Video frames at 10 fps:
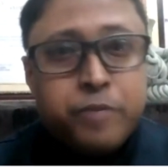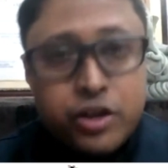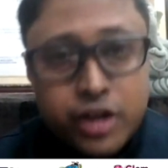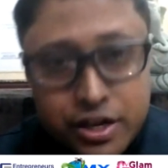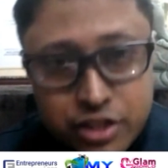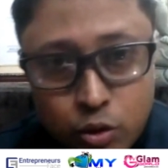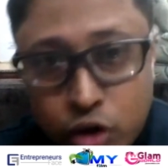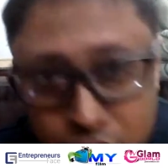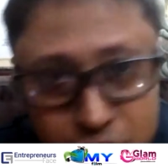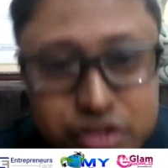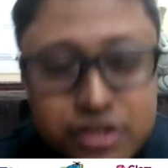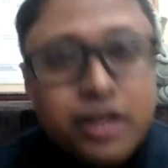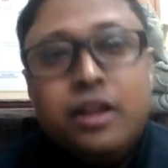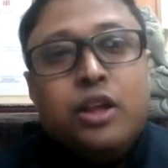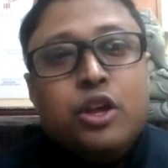international works.
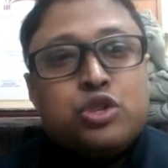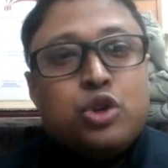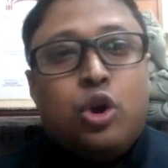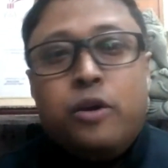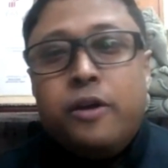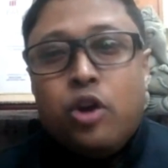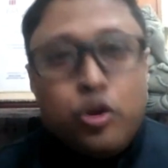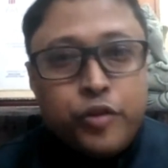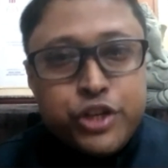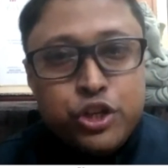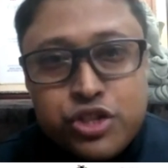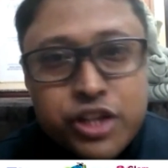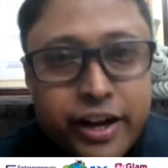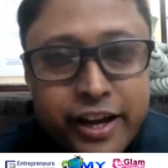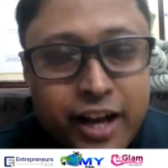So over to you,
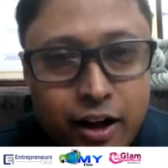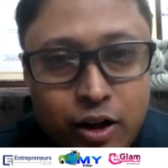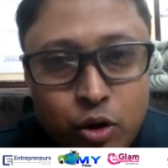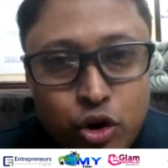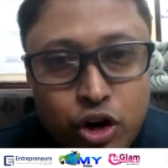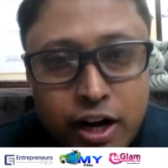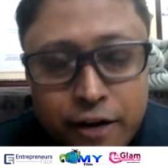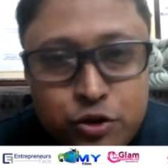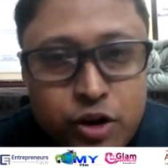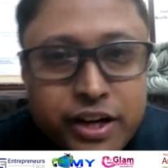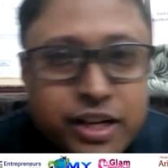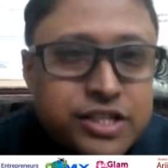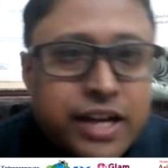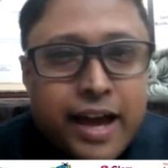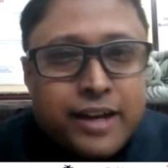Sarika. Would love to
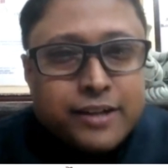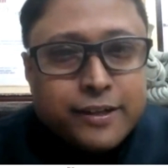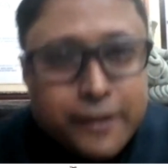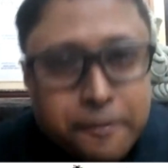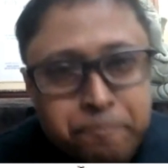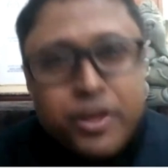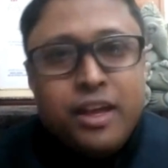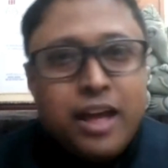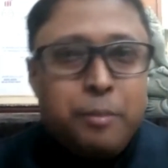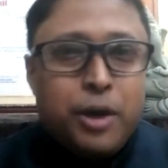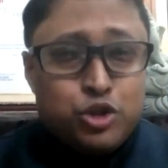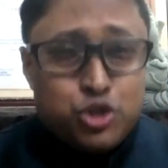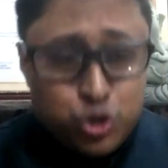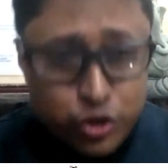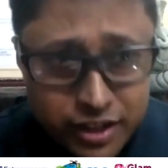understand about
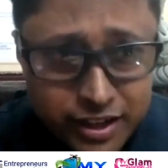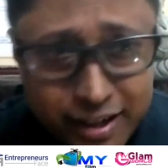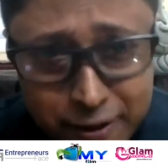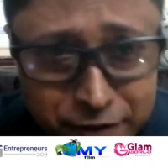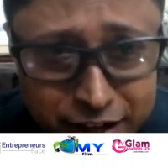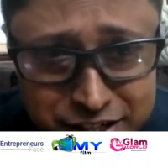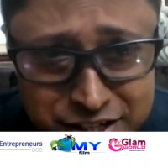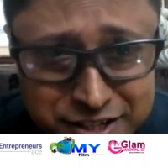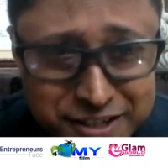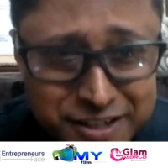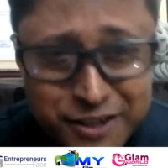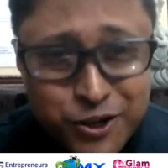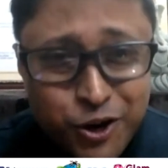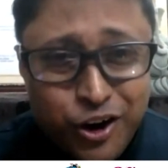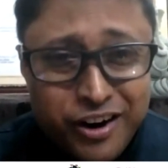Sundarnagar first,
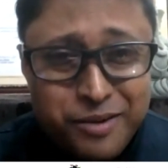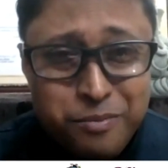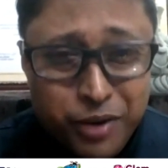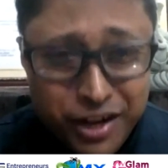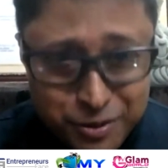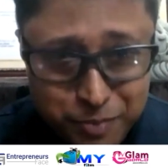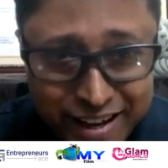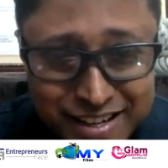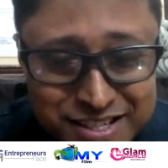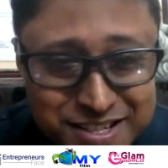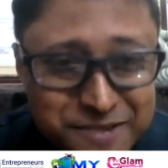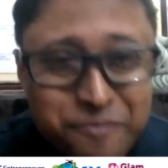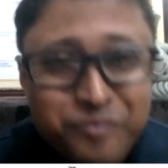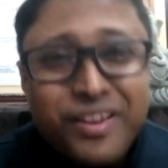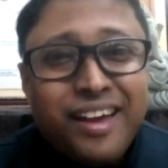your birthplace,
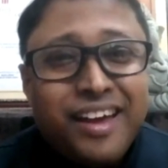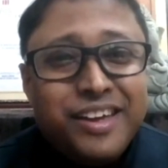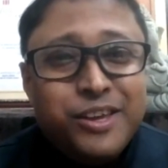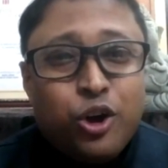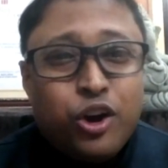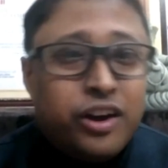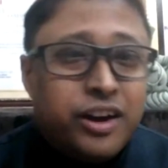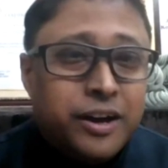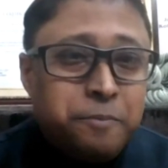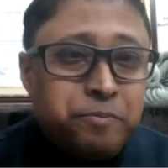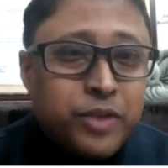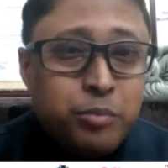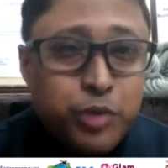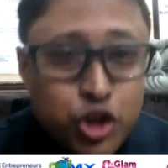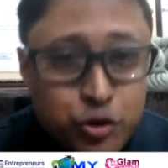your
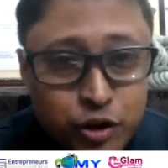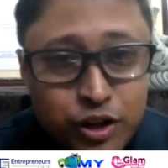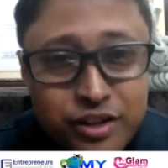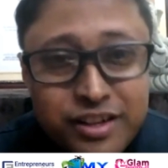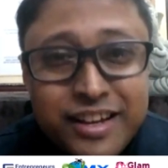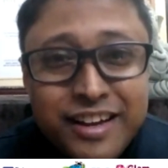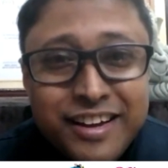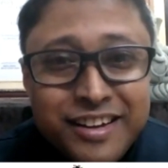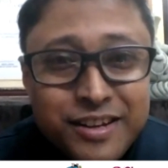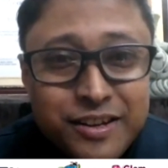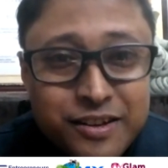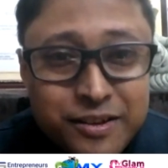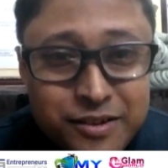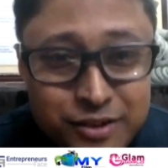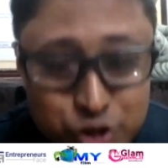beautiful,
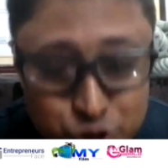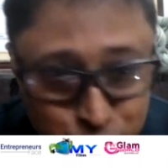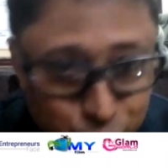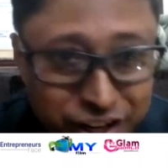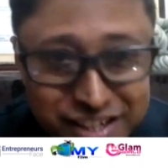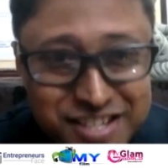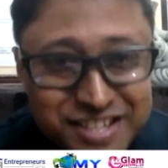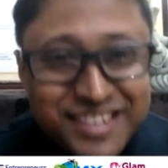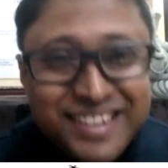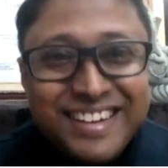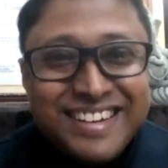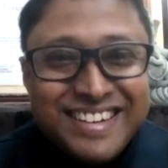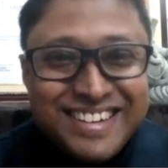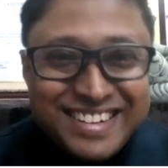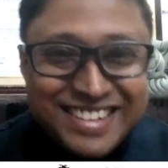sweet
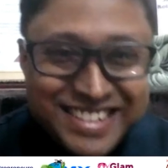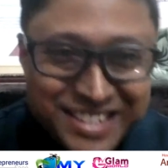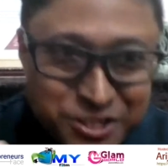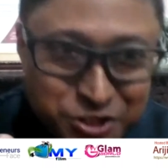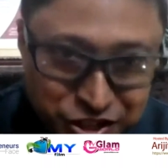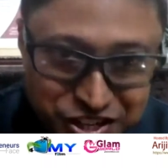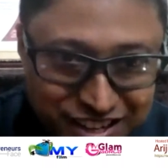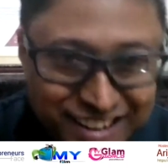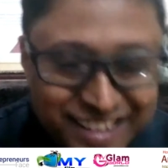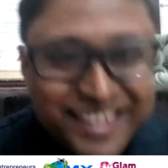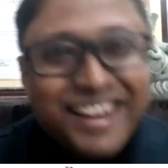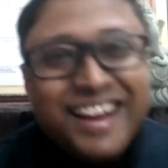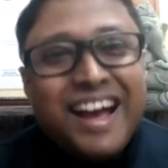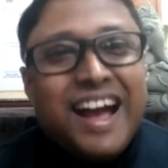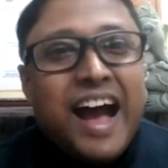city,
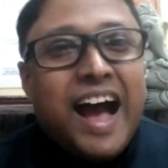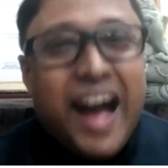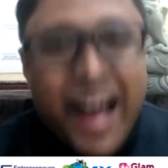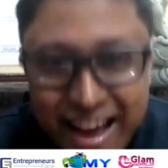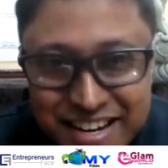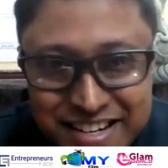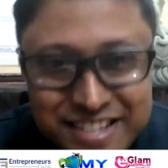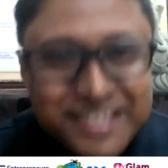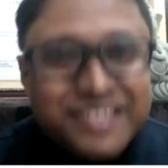and